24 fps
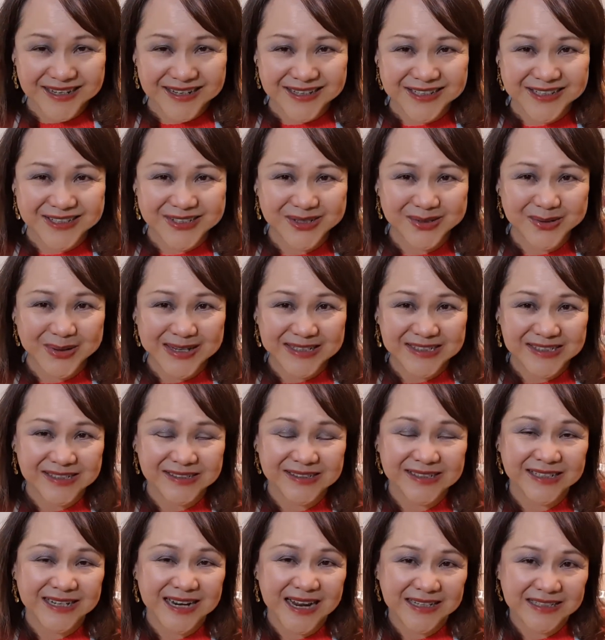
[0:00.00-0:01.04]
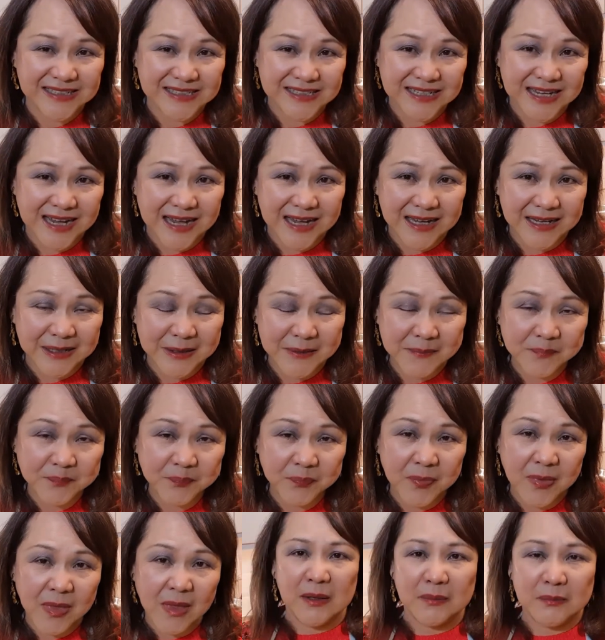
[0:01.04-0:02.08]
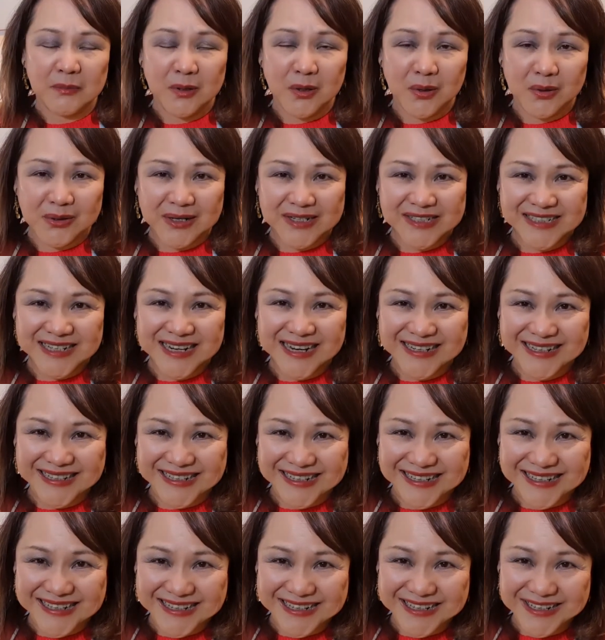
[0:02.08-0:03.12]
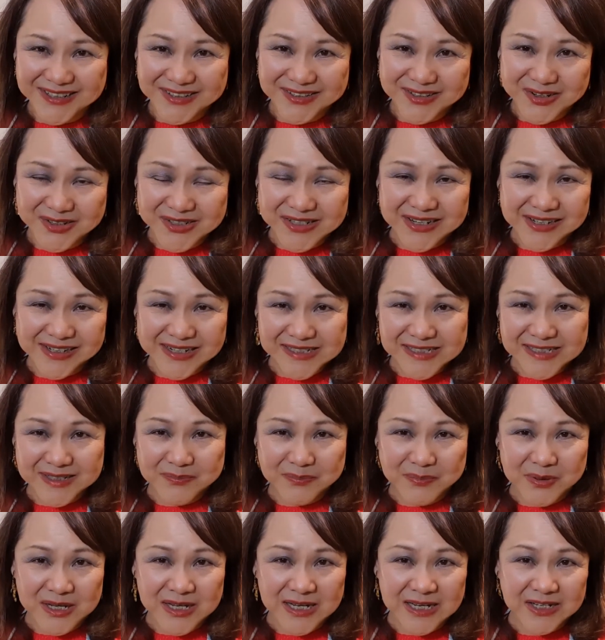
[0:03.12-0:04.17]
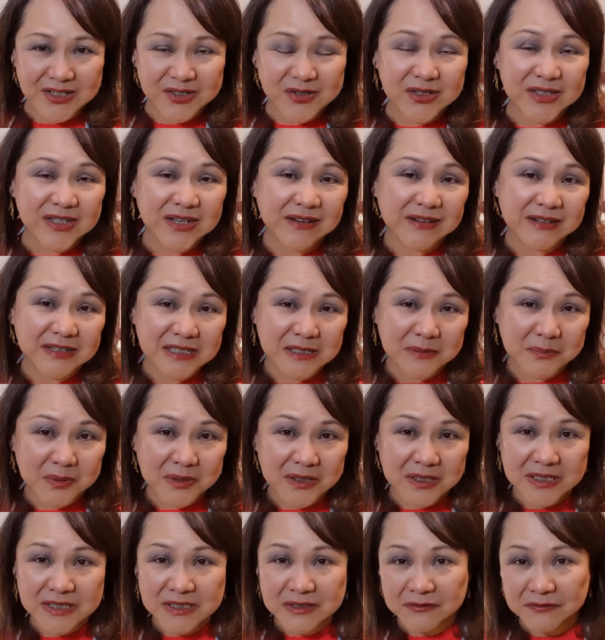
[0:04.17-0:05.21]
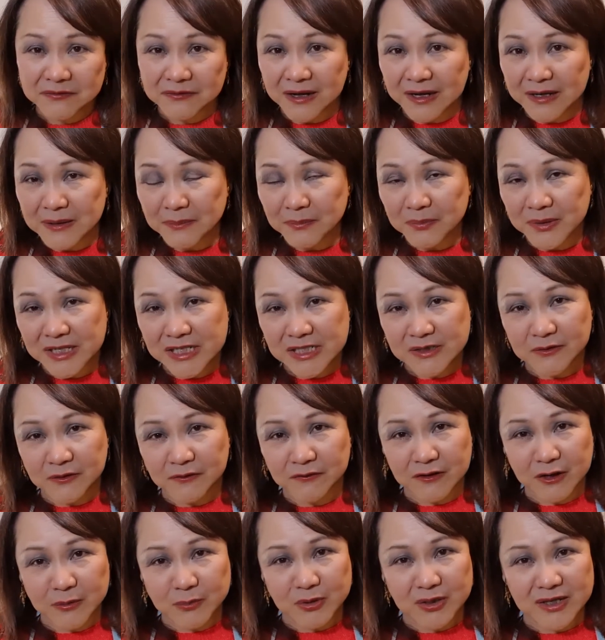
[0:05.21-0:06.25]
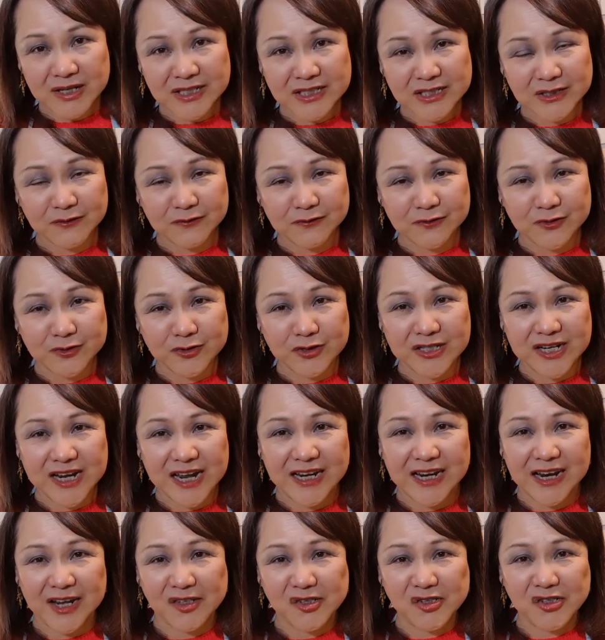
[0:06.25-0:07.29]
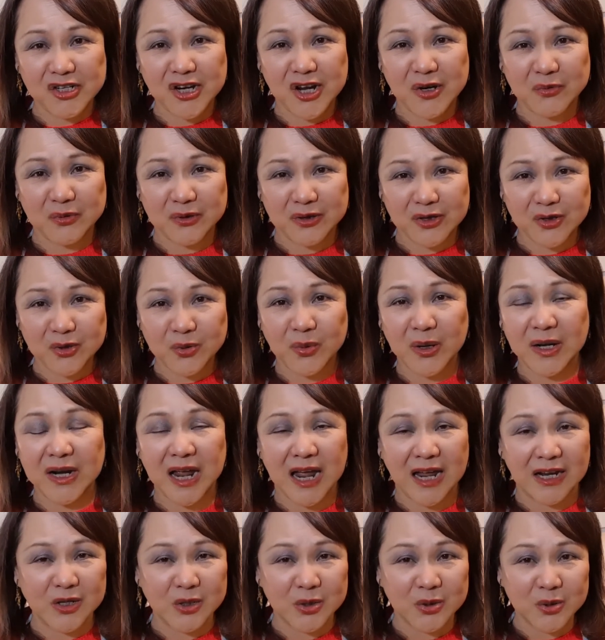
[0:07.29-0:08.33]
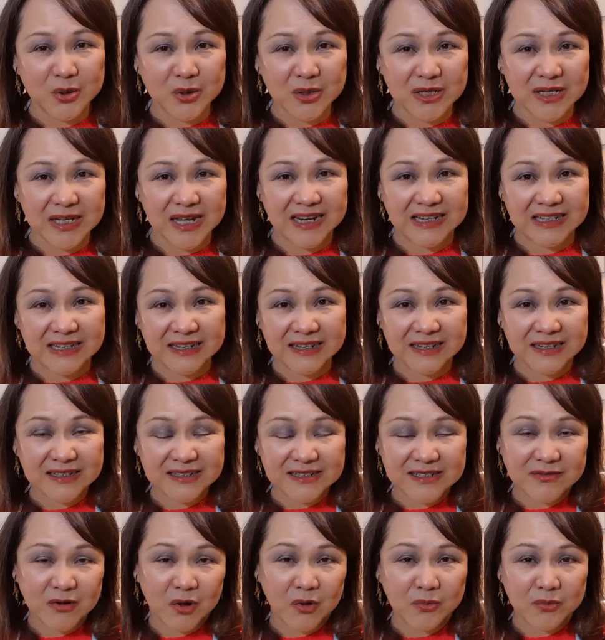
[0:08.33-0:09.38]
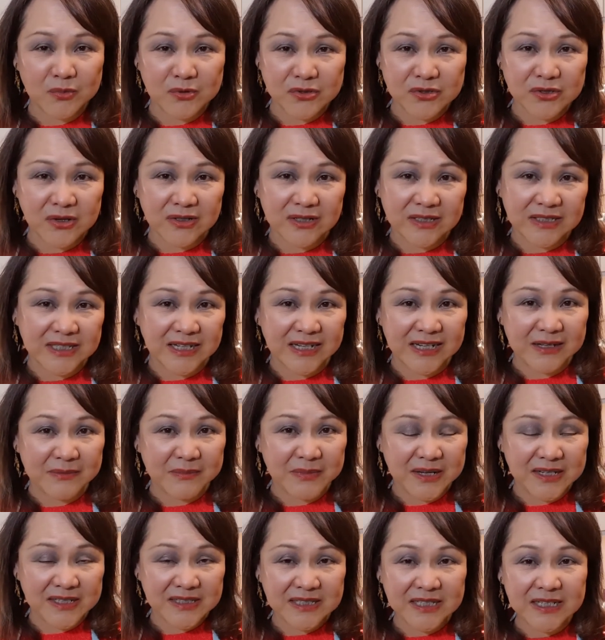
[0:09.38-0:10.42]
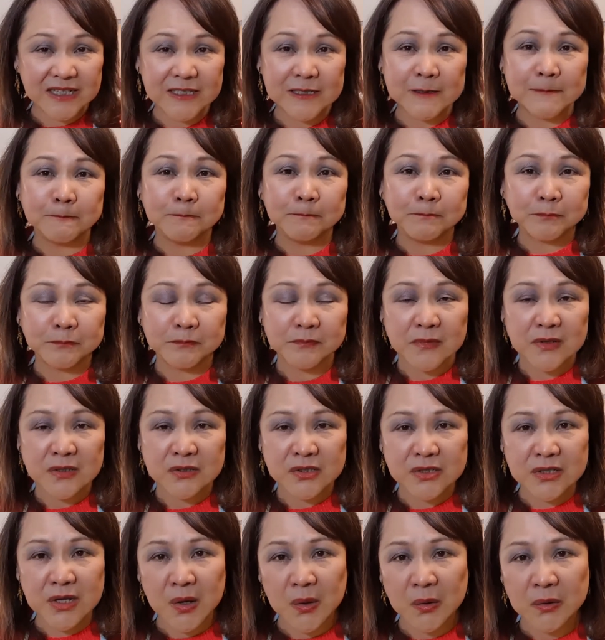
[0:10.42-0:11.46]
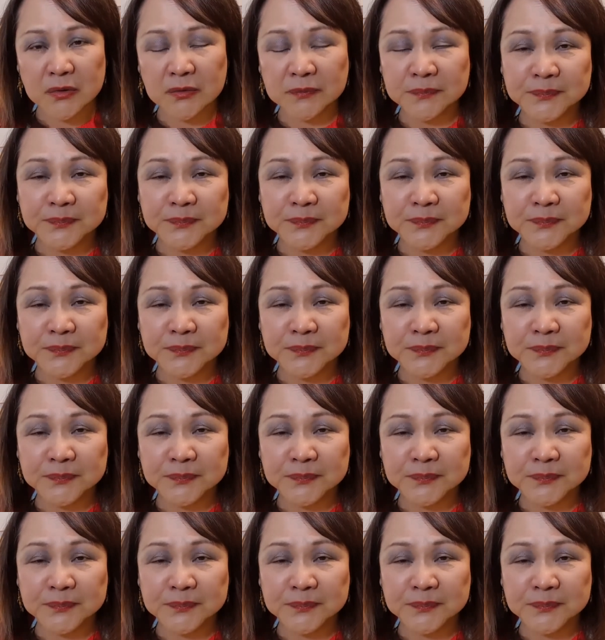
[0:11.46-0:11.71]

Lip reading: So until the next time, I'm Loretta Lee, Nyonyarecipe. Nyonyarecipe is a fine place for fabulous food, and I share with you what I cook and eat almost on a daily basis. So